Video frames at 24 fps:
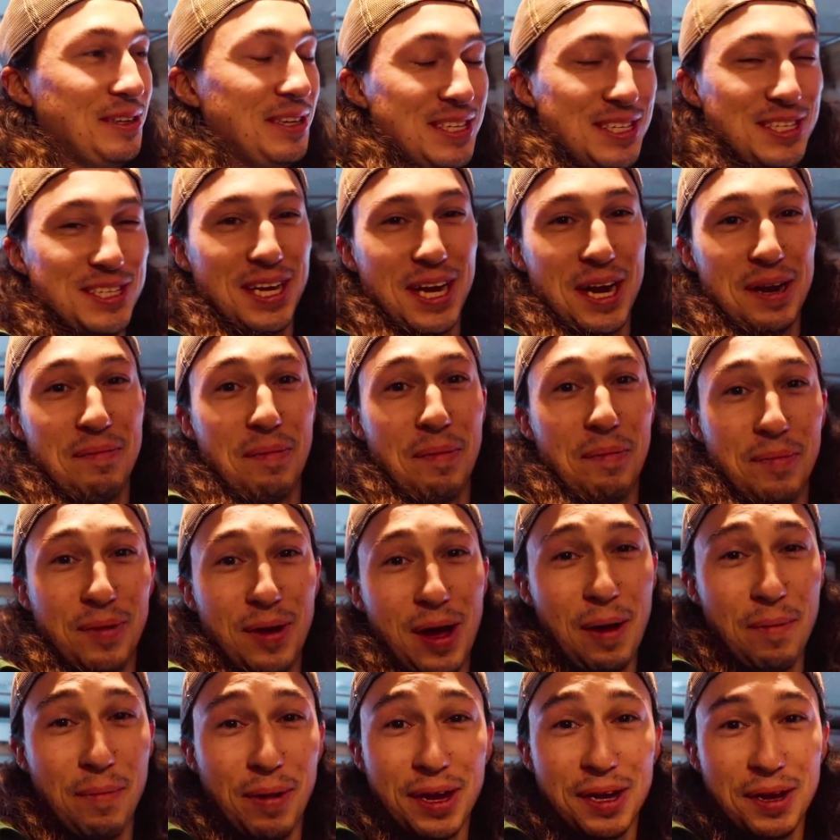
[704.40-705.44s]
insane. I'm,
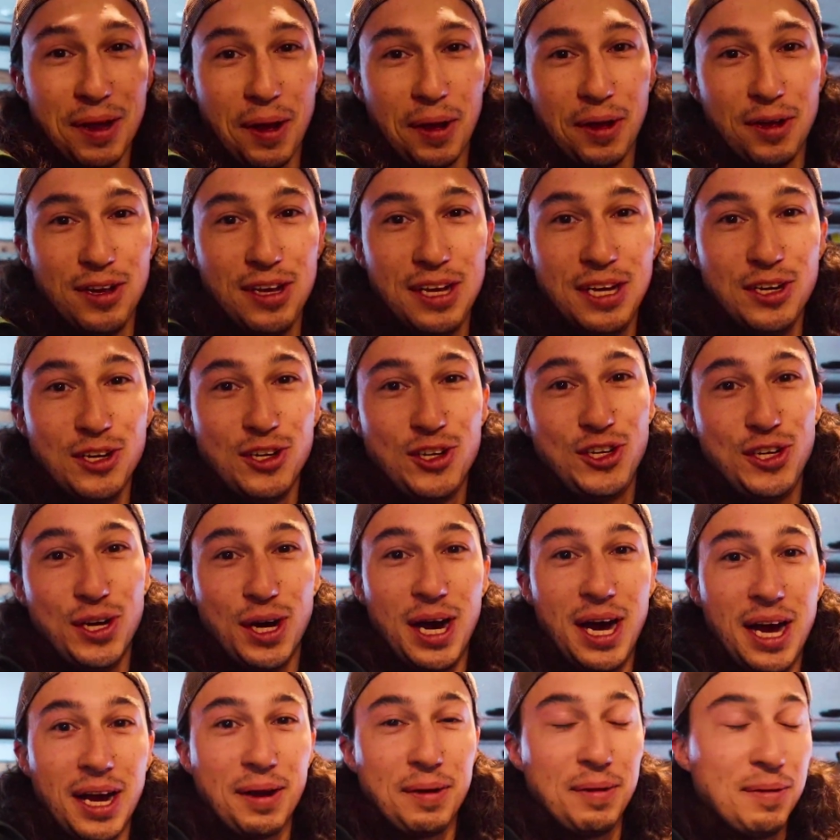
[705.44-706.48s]
I'm like in
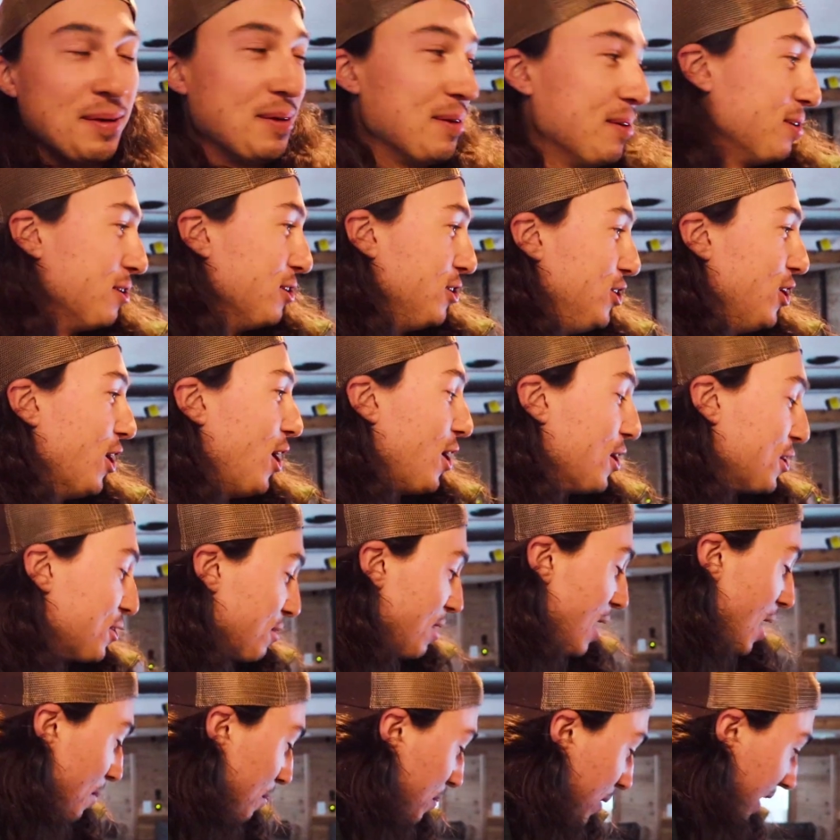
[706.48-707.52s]
shock, jaw
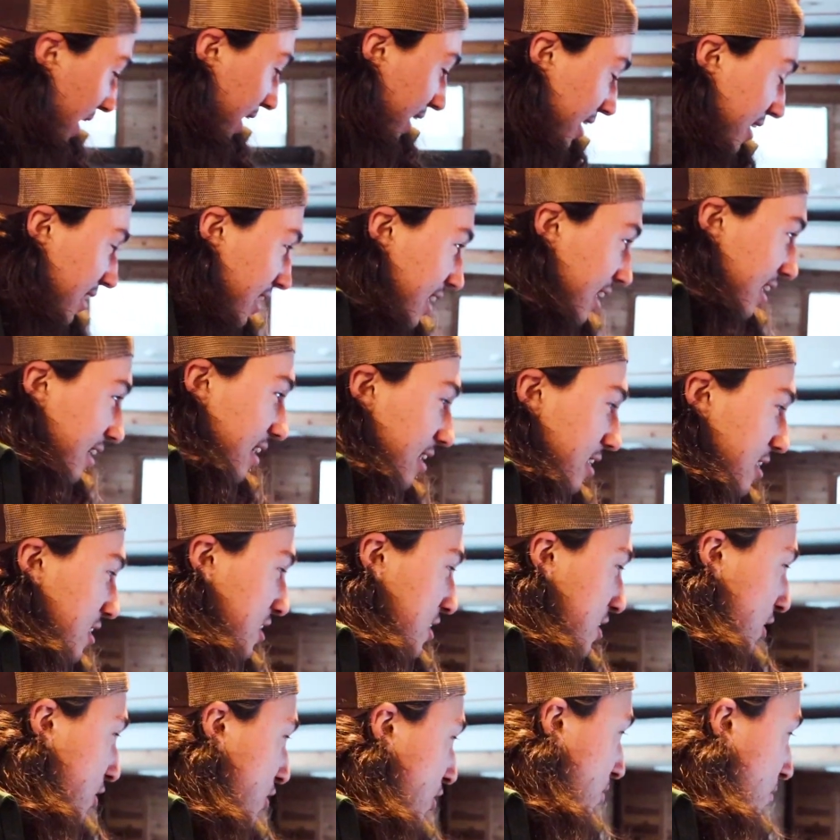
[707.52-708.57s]
dropping. This is
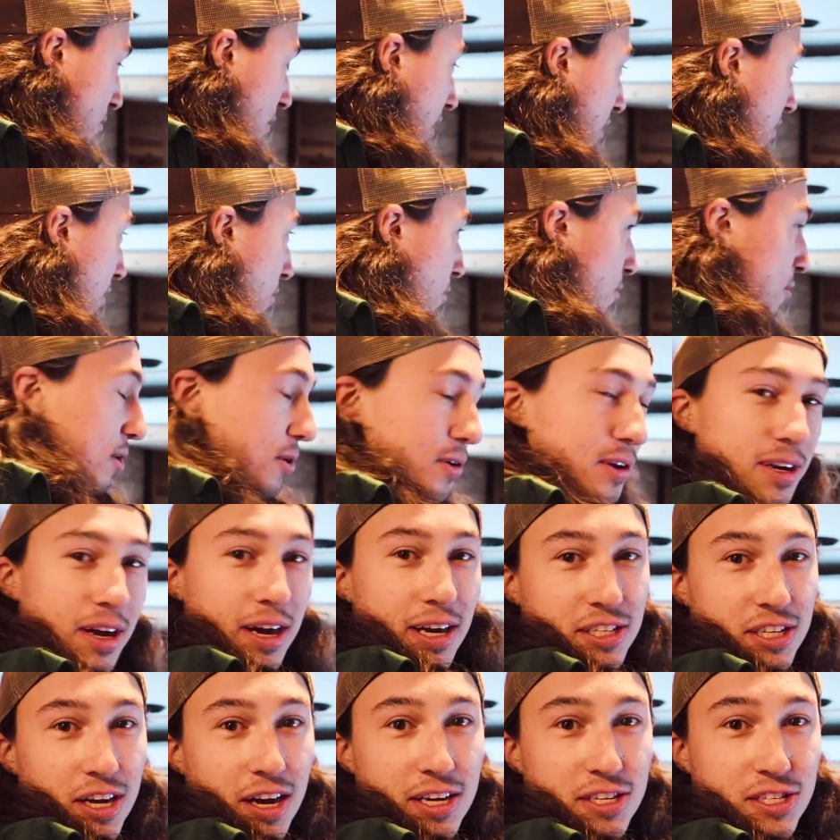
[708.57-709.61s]
such a like a really
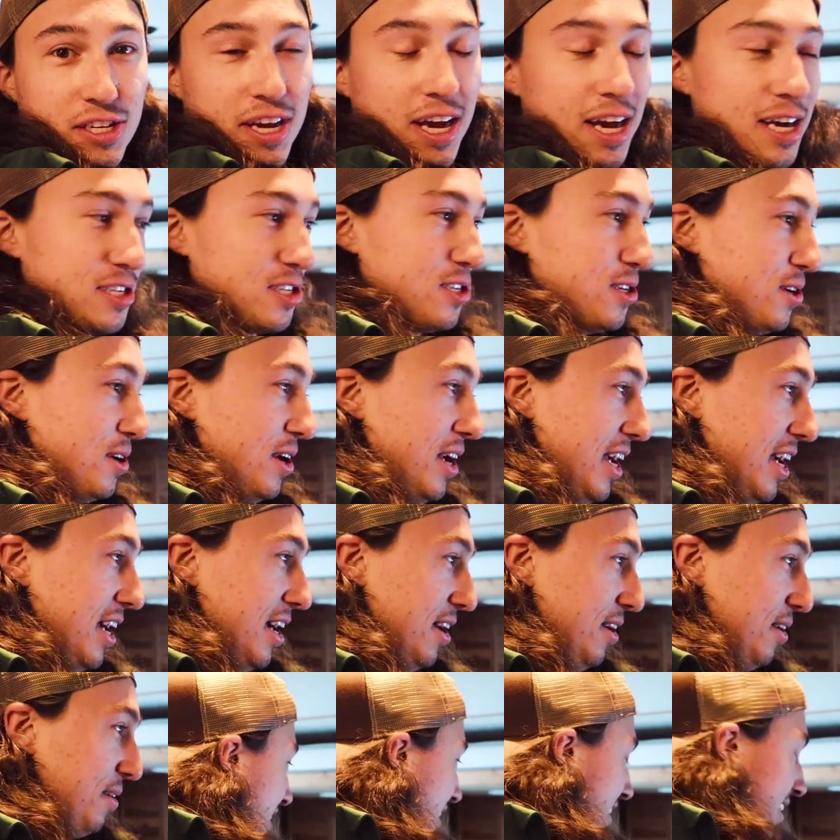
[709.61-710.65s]
nice ice castle
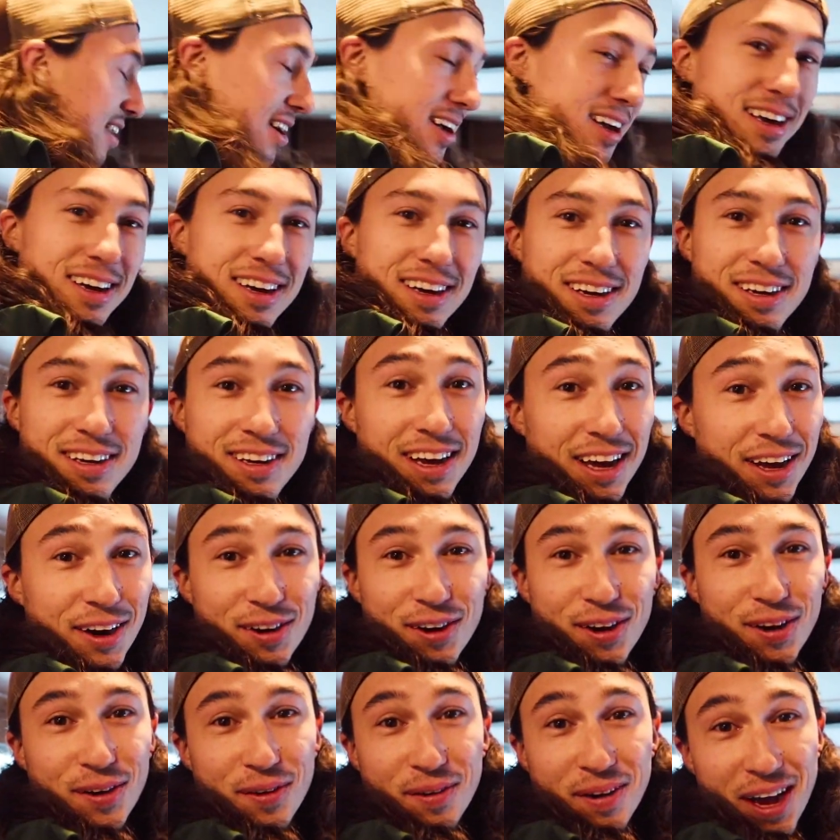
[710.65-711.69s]
and I don't
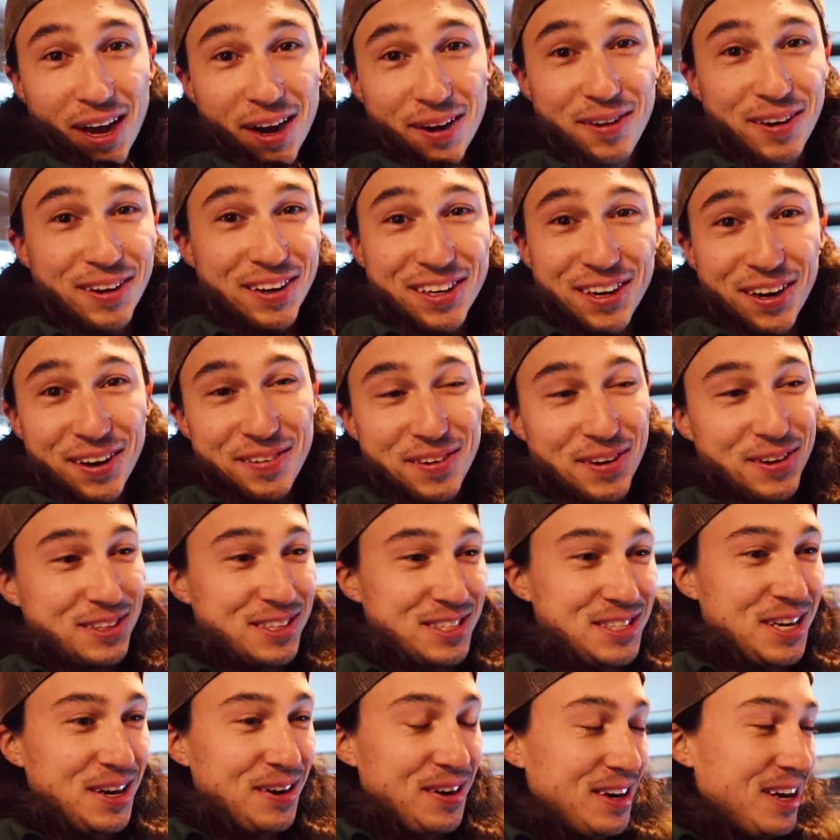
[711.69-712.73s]
know. I really don't even know what to
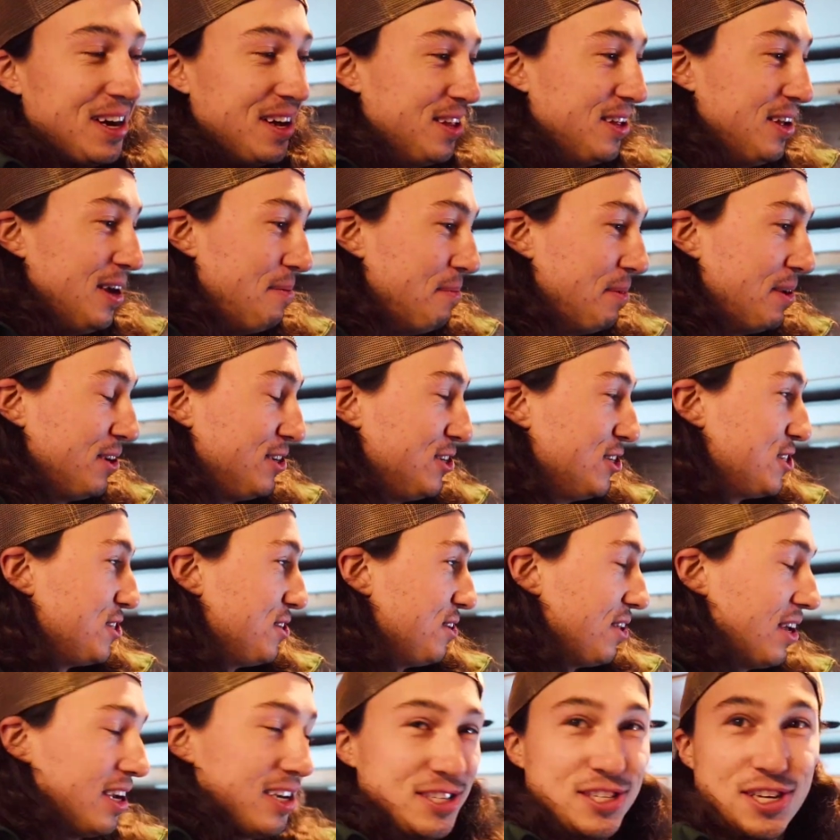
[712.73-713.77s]
say right now. I'm gonna just
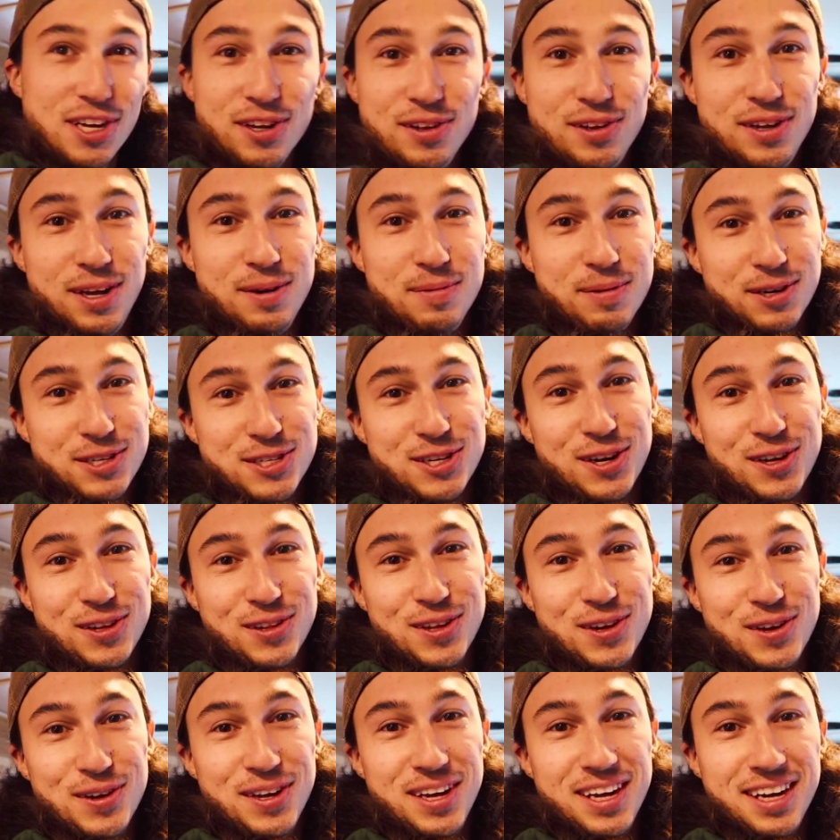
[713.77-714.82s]
let it settle in. We're gonna start
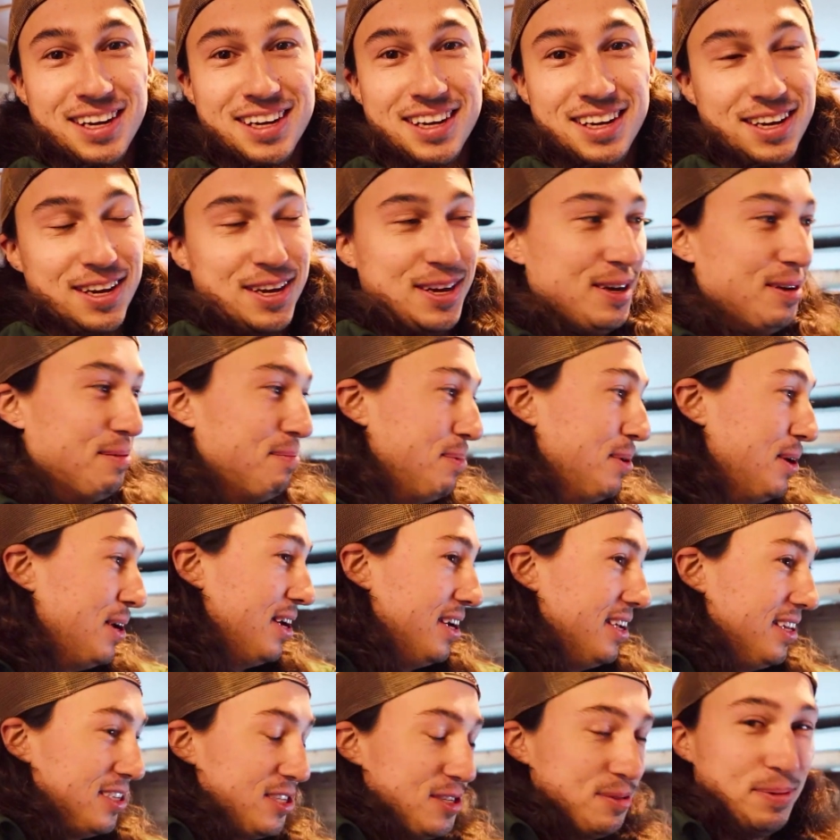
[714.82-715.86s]
unloading.
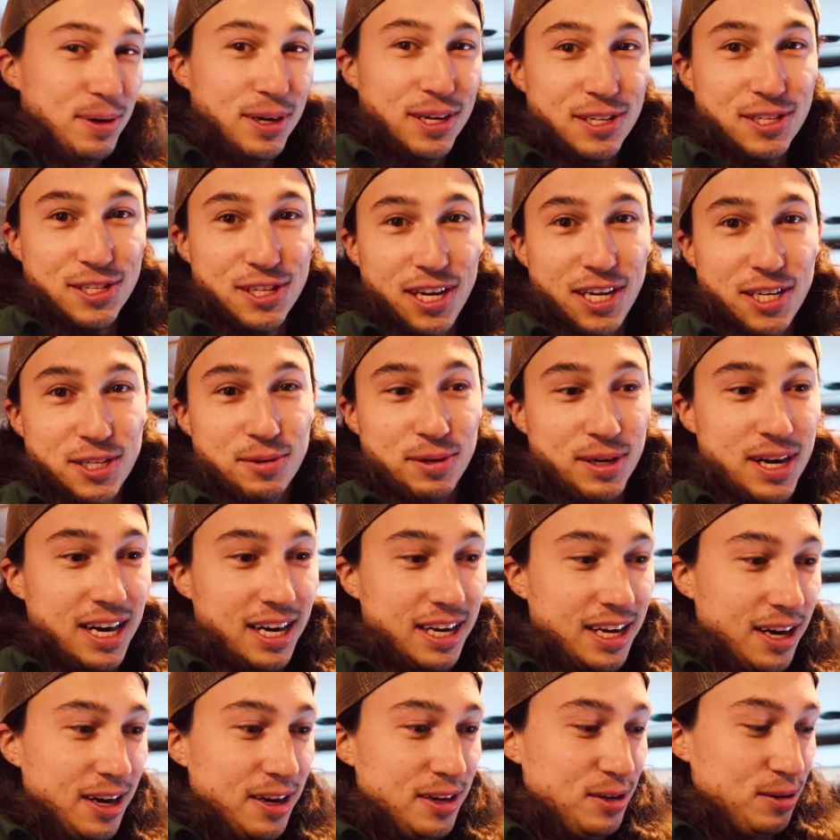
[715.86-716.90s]
But this is pretty insane. So we'll kind of
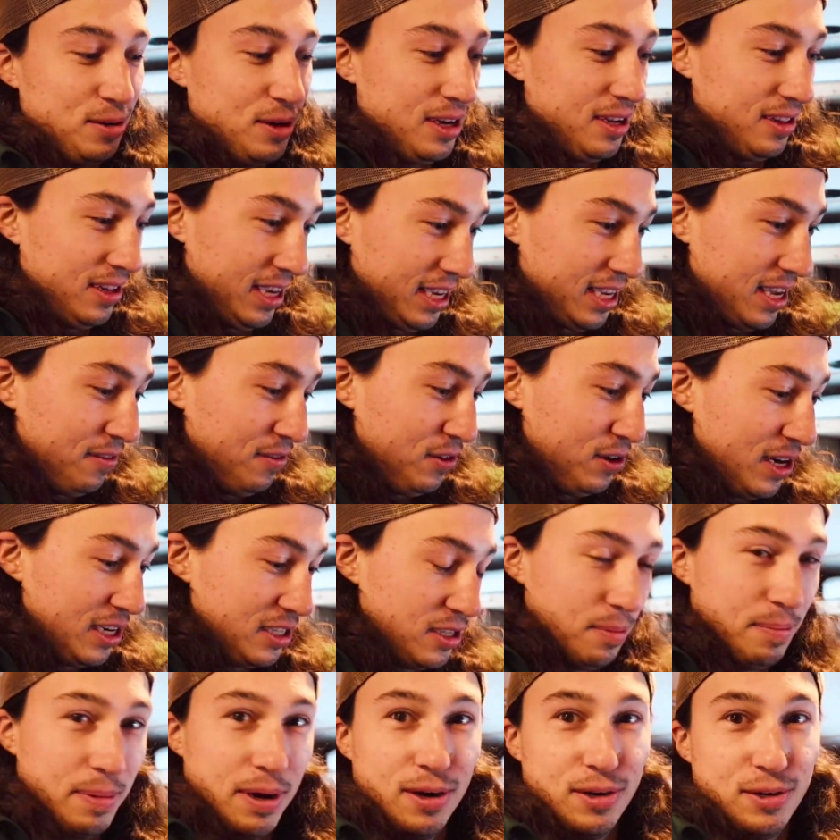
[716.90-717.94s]
get into it and like give you guys a
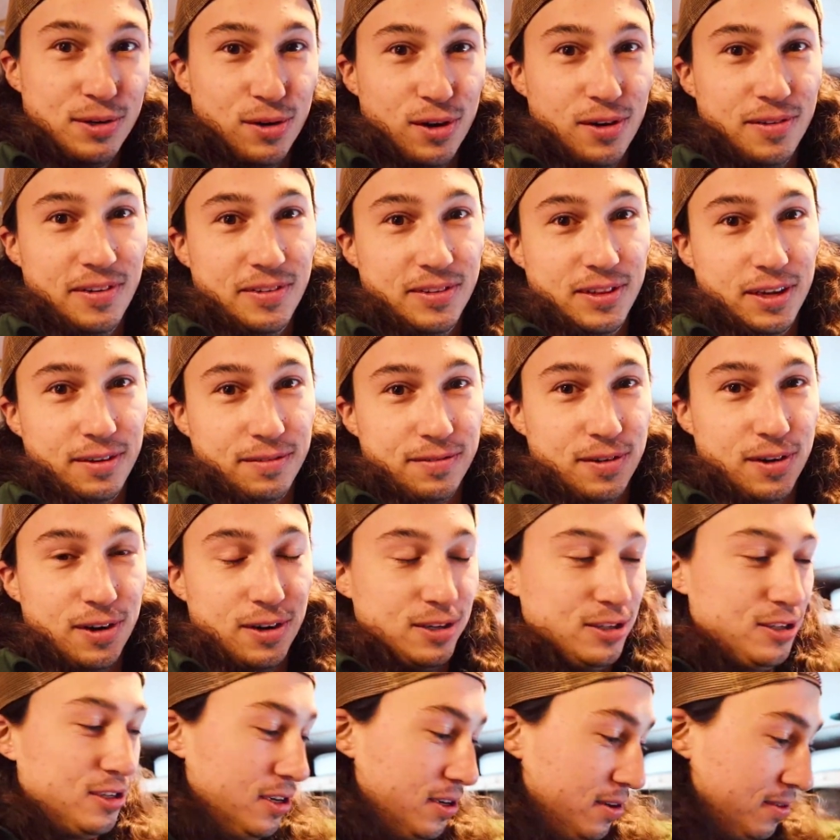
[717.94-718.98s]
better tour of everything
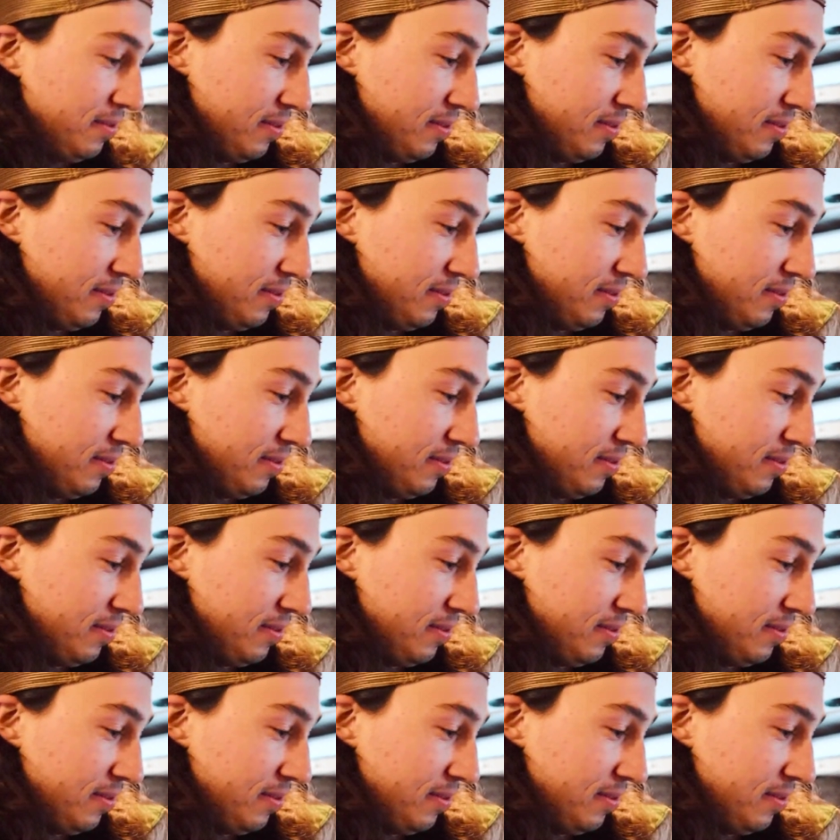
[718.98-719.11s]
first. So.